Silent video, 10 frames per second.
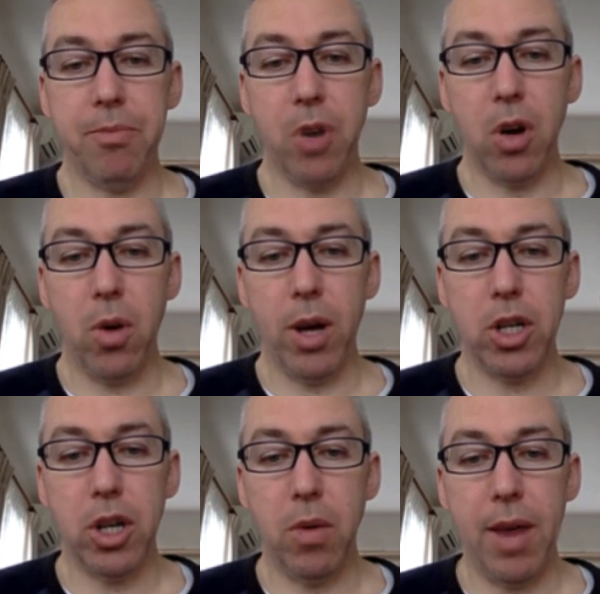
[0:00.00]
not quite
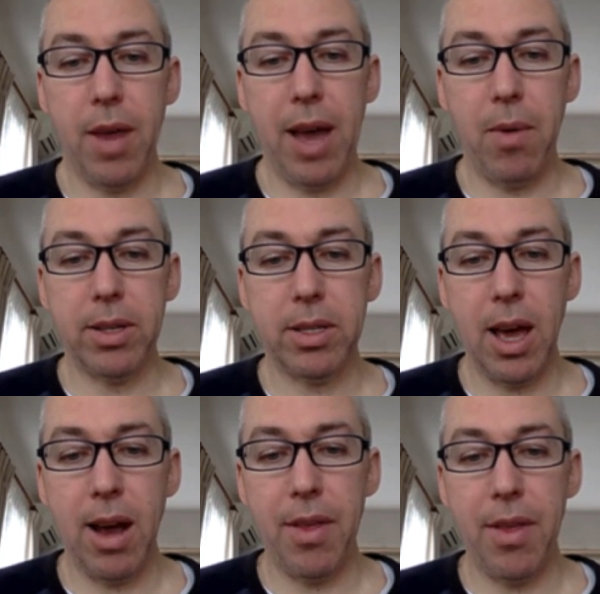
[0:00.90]
sure why that one's
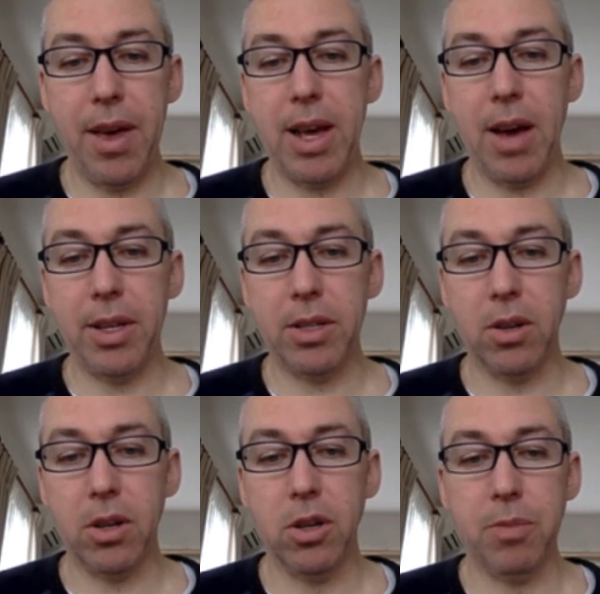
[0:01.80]
there. Oh, there you go. It's
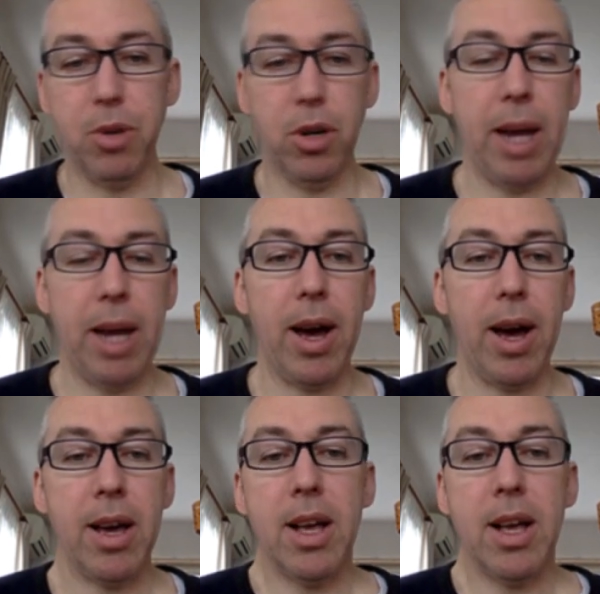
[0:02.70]
got cookbook. But anyway,